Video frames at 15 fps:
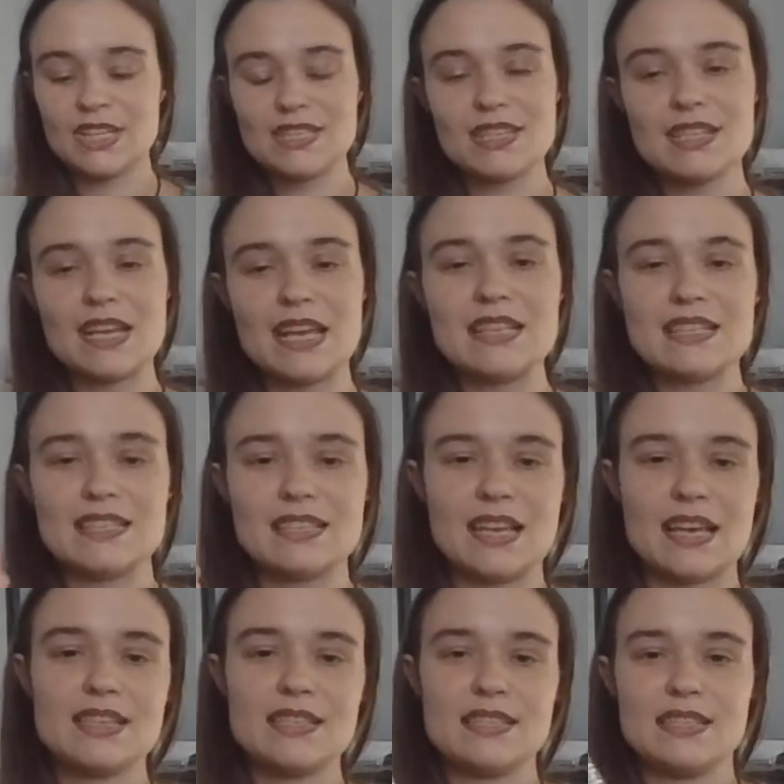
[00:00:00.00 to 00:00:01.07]
It's a nice
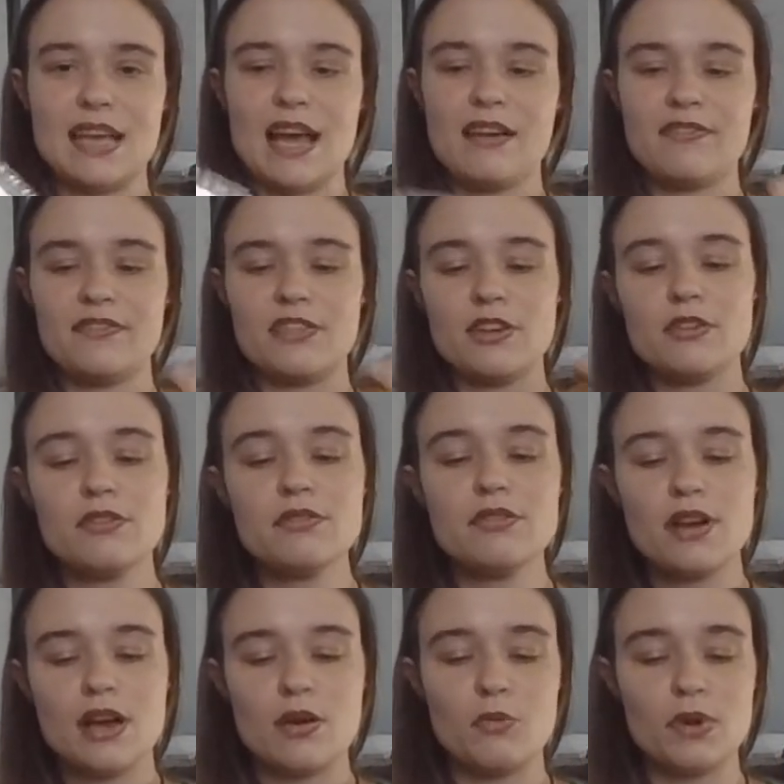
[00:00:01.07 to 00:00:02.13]
size staff
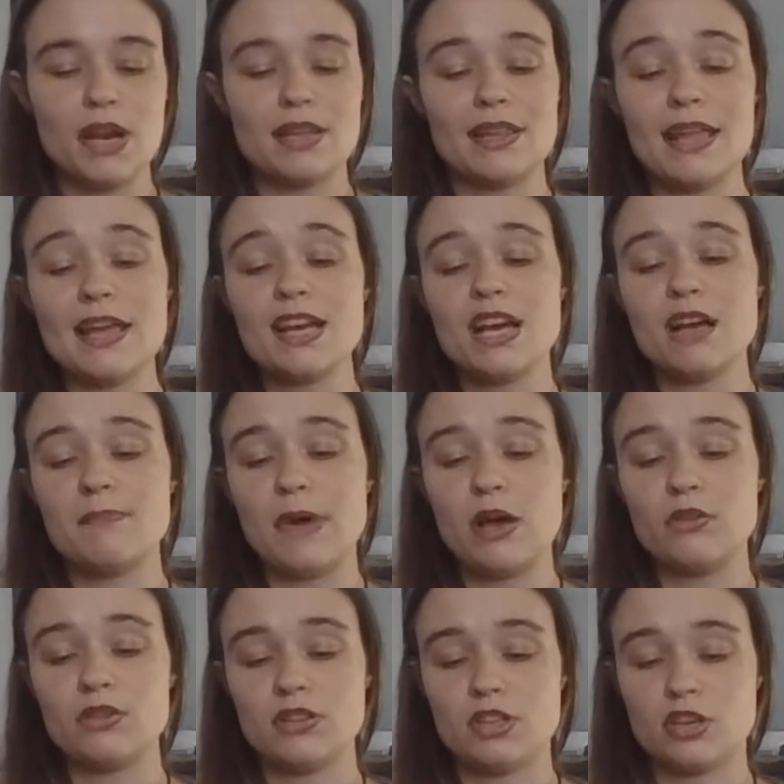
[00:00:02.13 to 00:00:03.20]
though. What I like
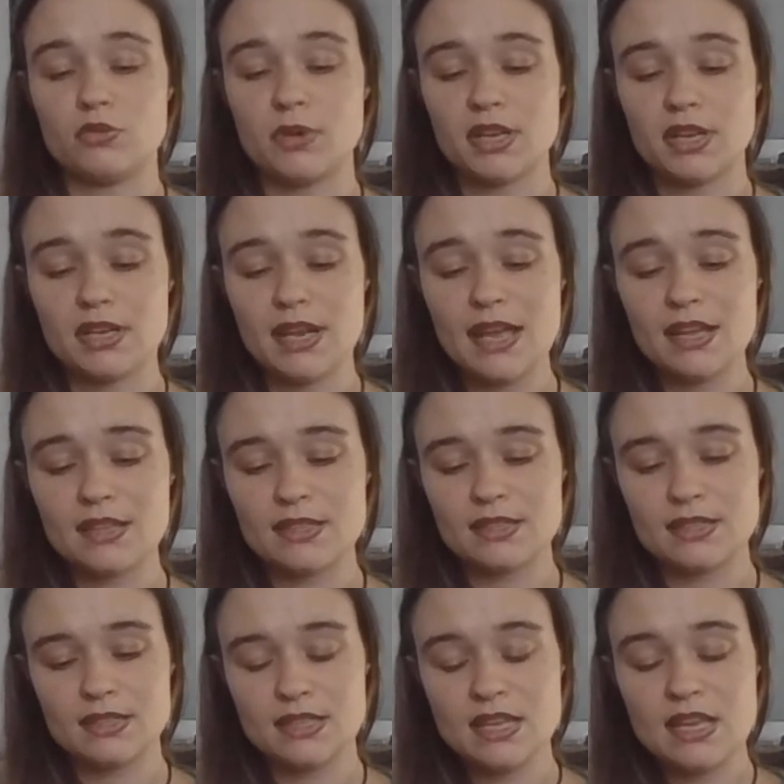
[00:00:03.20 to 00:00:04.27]
about the quick
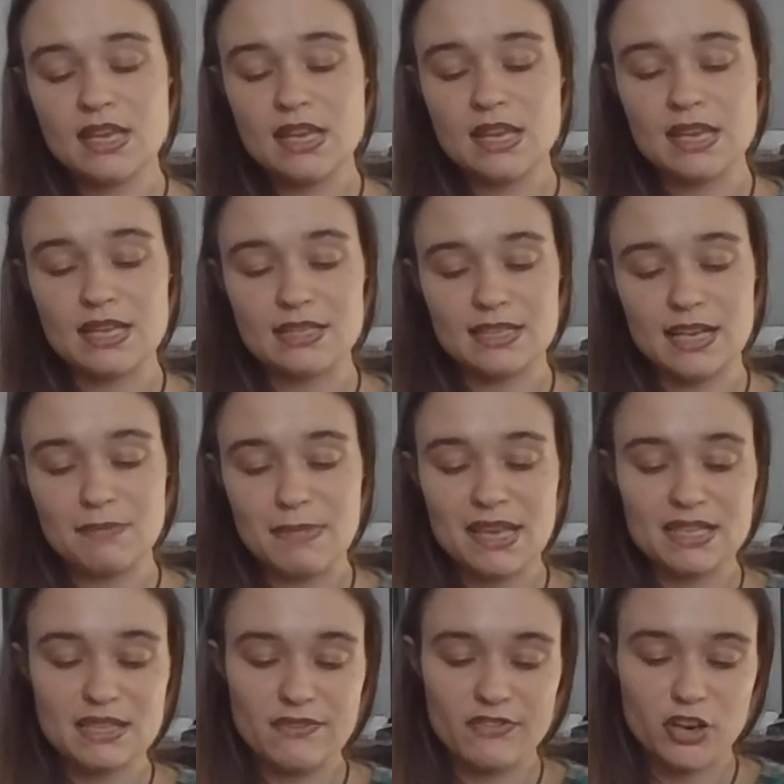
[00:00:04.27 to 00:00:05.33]
connects is that it
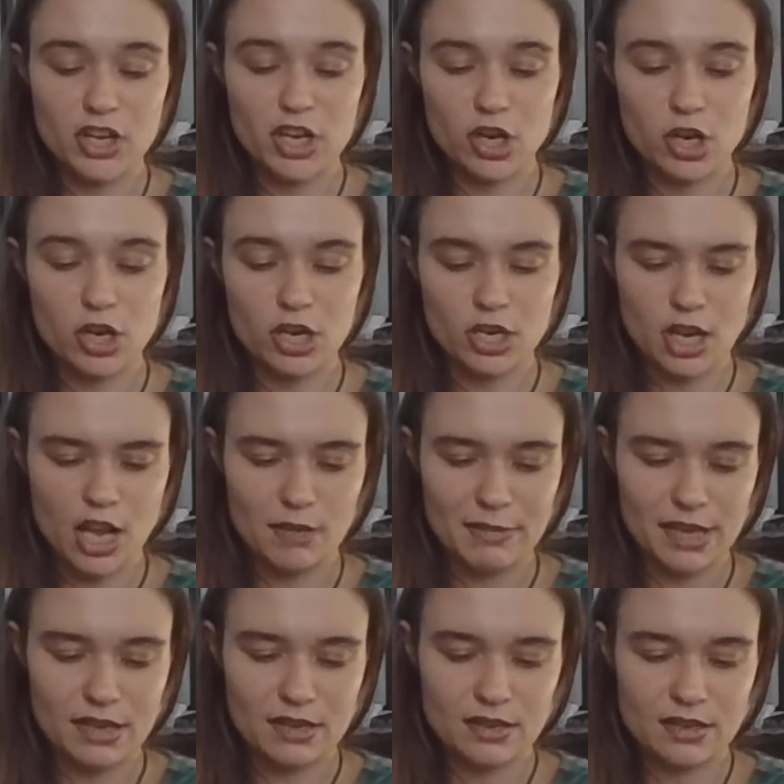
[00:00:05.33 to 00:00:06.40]
makes it very
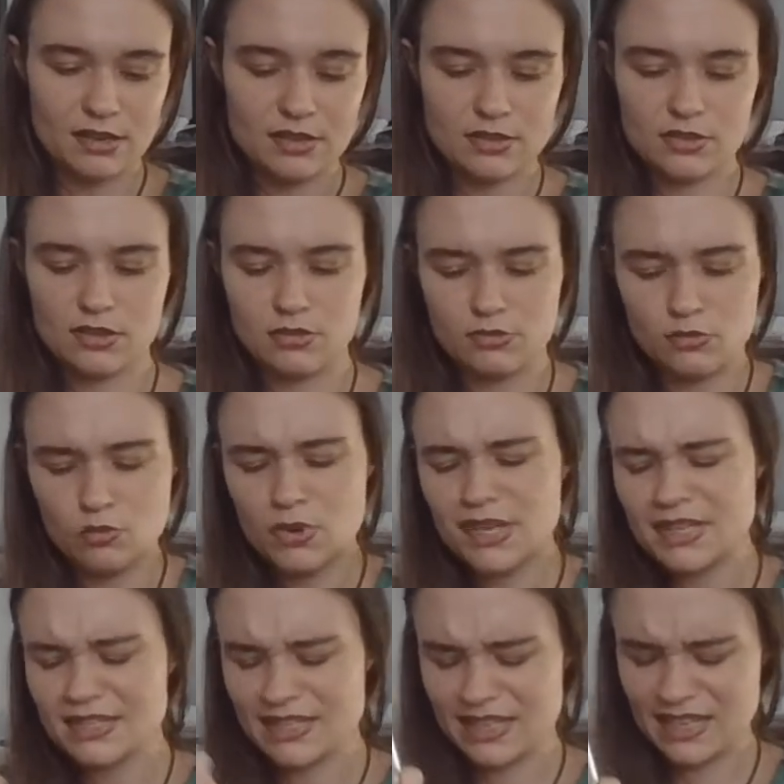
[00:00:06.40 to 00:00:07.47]
ergonomic. So what
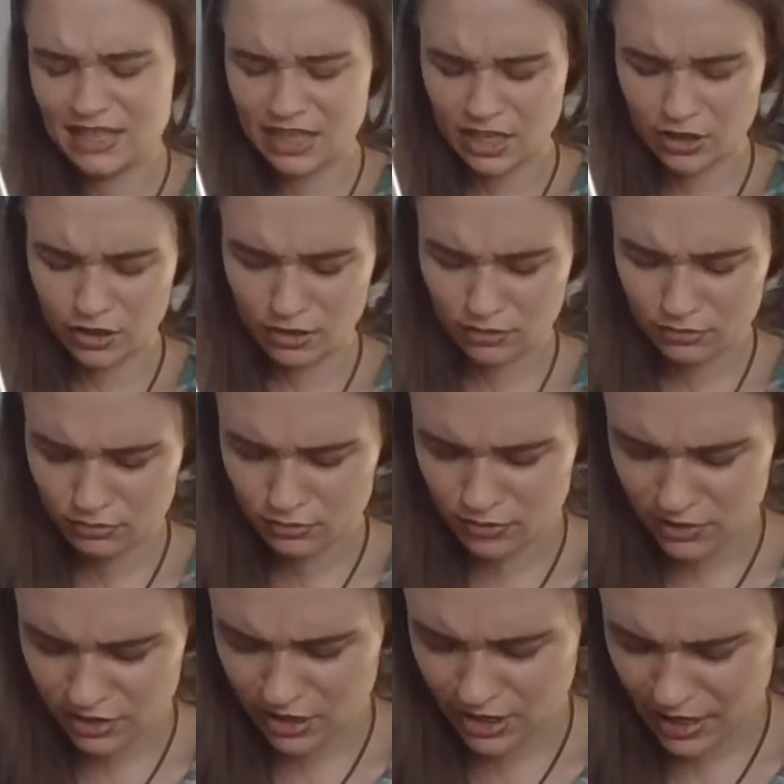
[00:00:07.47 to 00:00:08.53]
is in here?
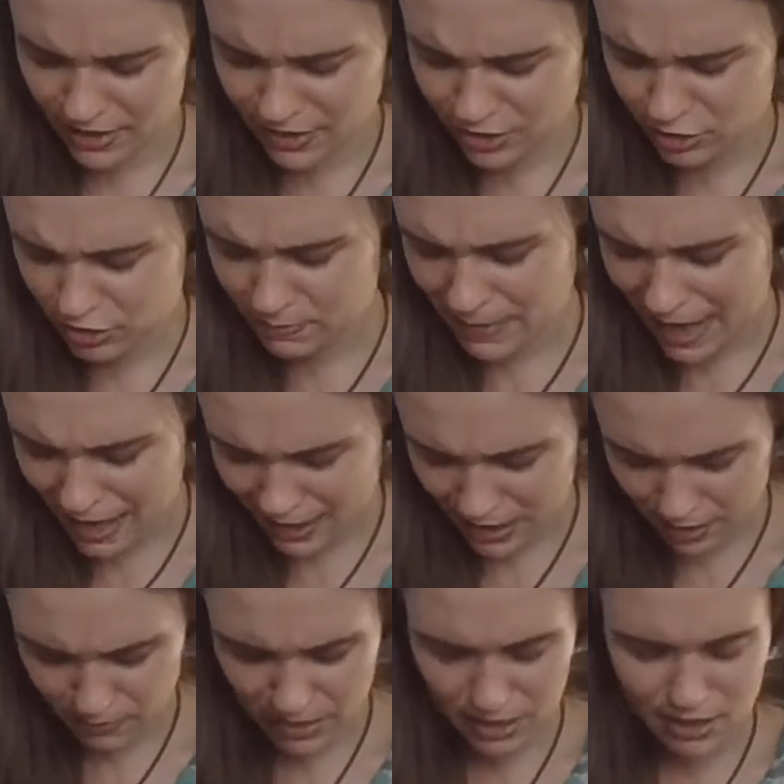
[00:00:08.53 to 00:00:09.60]
Sorry, I think there's
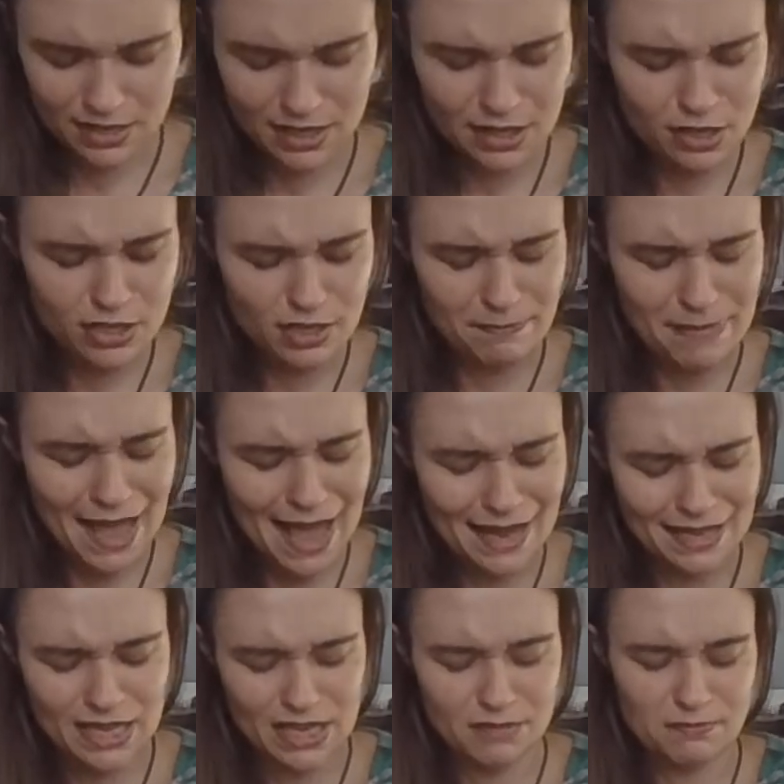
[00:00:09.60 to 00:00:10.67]
packing peanut. Yeah, there's a
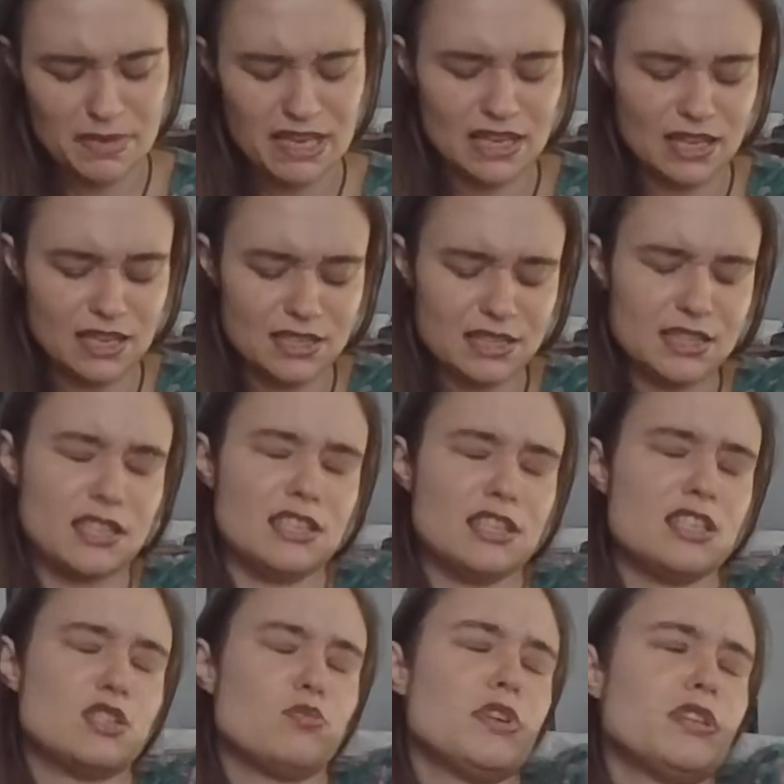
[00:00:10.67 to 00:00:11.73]
packing peanut in
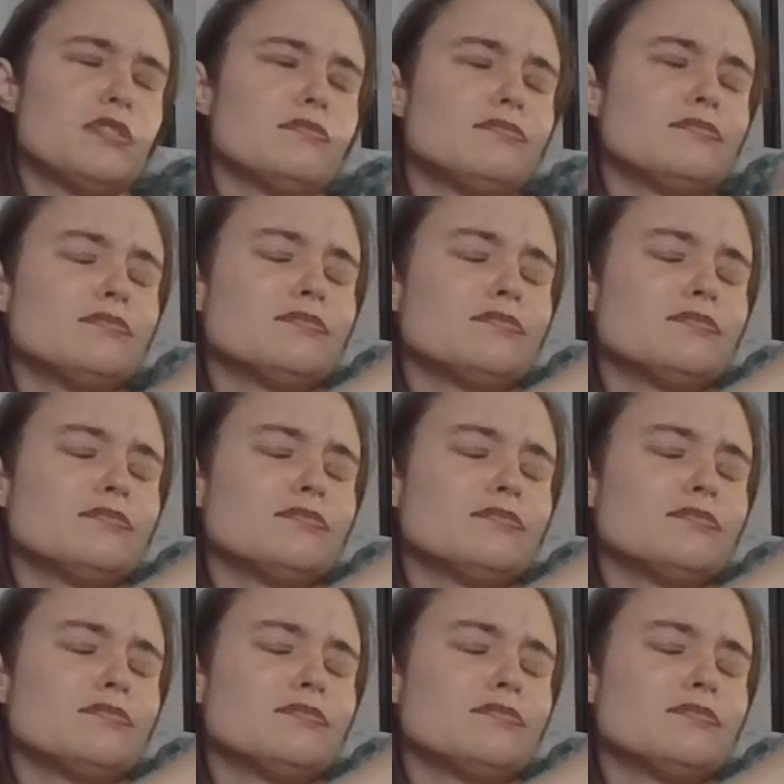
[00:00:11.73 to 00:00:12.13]
this one.